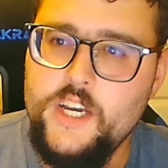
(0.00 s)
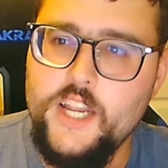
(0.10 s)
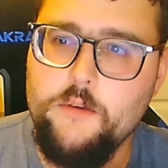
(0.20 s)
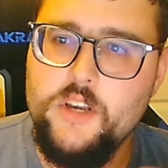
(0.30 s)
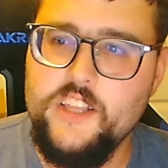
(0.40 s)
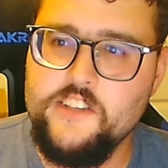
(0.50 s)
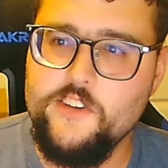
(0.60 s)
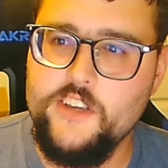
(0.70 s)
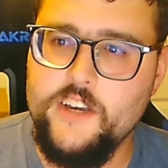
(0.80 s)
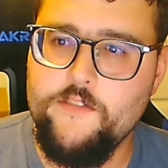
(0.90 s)
Anyway, that's
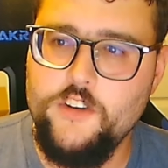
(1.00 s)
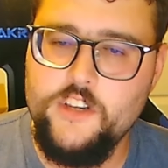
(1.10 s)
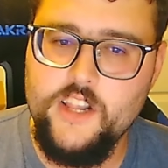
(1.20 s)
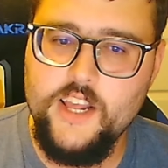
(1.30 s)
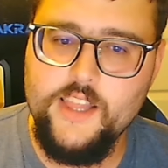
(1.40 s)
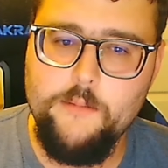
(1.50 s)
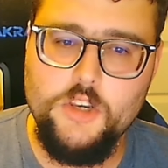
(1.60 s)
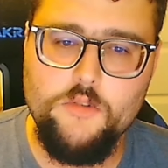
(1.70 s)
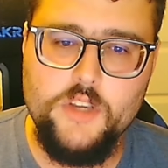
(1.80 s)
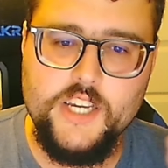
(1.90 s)
all I got for you today. Let me
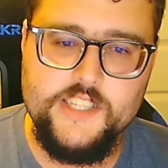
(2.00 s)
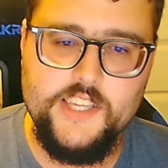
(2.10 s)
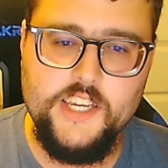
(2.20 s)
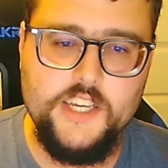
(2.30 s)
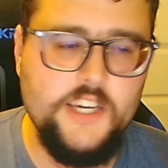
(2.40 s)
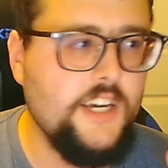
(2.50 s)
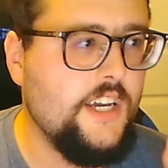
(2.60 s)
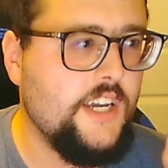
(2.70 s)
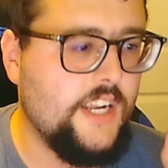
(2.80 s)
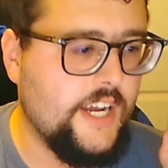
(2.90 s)
know what you guys think,
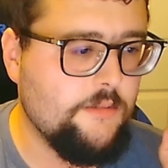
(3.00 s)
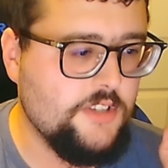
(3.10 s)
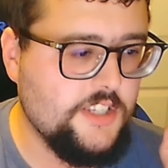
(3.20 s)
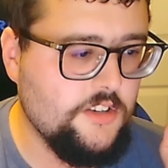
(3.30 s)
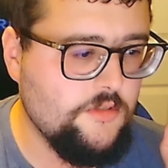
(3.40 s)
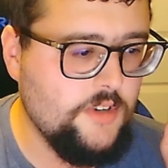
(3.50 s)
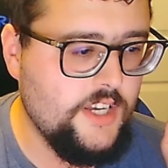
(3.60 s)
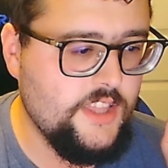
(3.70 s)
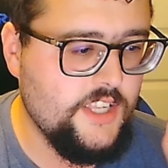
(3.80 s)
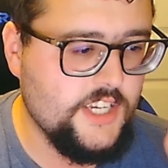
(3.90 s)
and I will see you
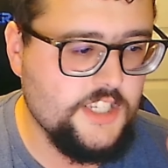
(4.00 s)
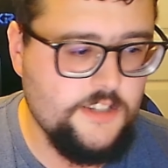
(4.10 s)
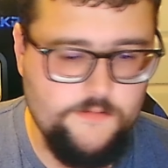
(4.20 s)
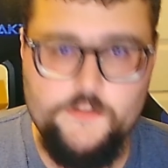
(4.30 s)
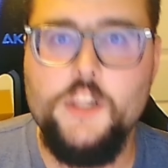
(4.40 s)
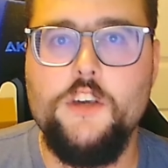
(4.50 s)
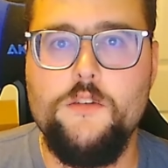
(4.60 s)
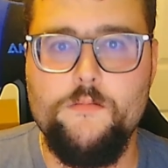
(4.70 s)
in the next video.